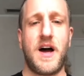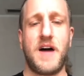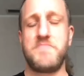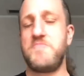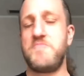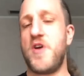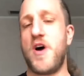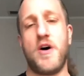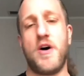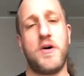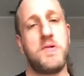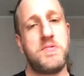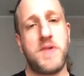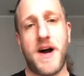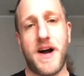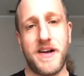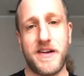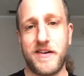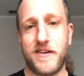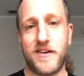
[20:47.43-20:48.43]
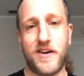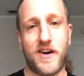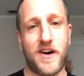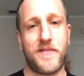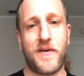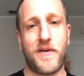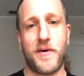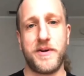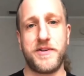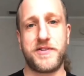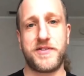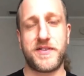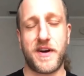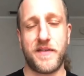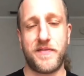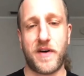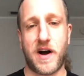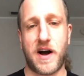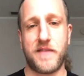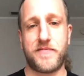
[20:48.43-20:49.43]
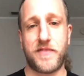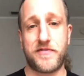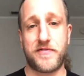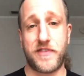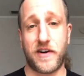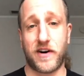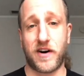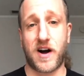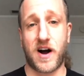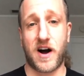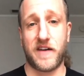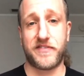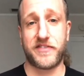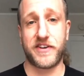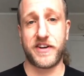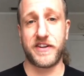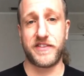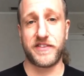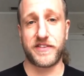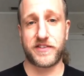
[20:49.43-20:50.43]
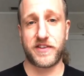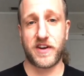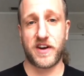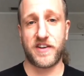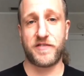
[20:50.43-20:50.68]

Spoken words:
No, I've felt confident and stuff,